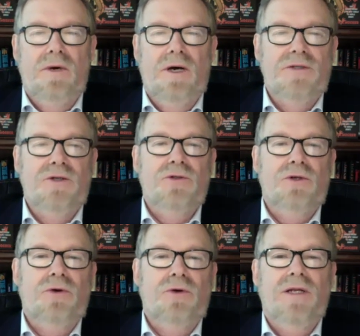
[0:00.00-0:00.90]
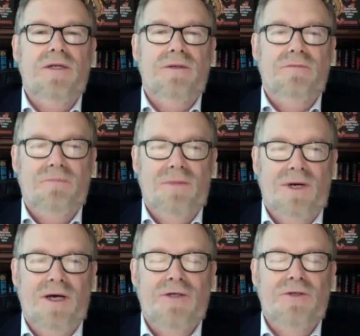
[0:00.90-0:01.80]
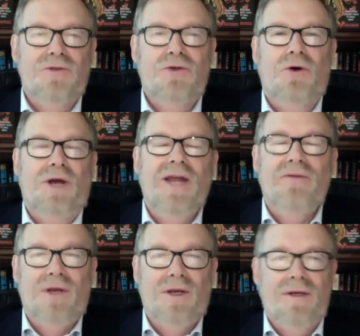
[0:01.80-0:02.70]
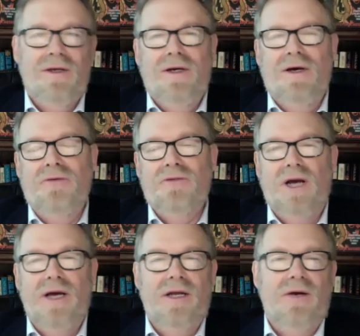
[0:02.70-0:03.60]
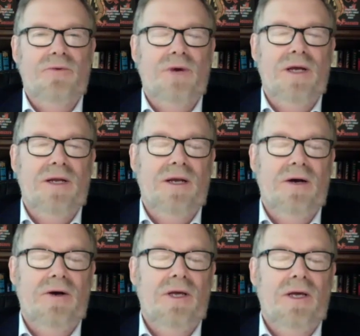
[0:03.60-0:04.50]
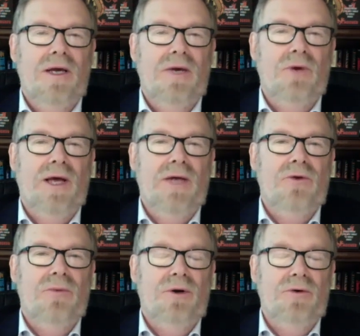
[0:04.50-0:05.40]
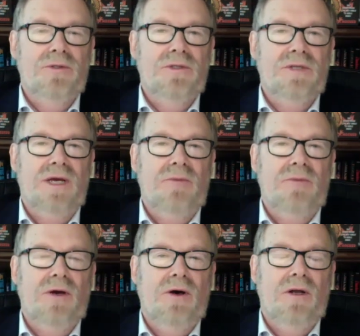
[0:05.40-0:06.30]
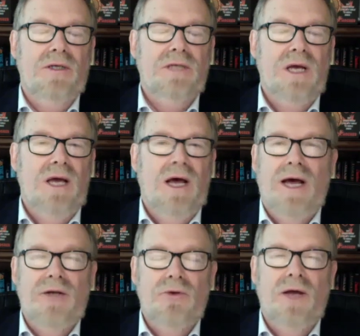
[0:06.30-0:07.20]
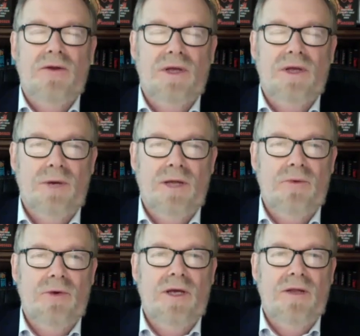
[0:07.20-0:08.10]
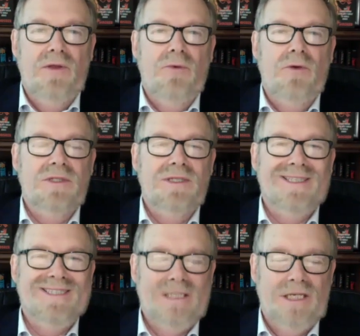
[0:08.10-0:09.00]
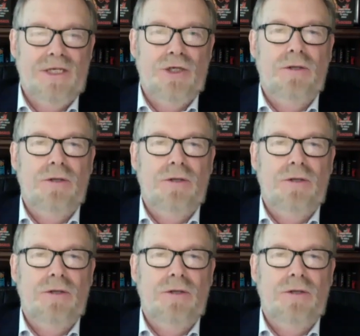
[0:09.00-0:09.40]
social credit score envy of China right now and would like to impose the same thing on us. I do not think, by the way, they will succeed.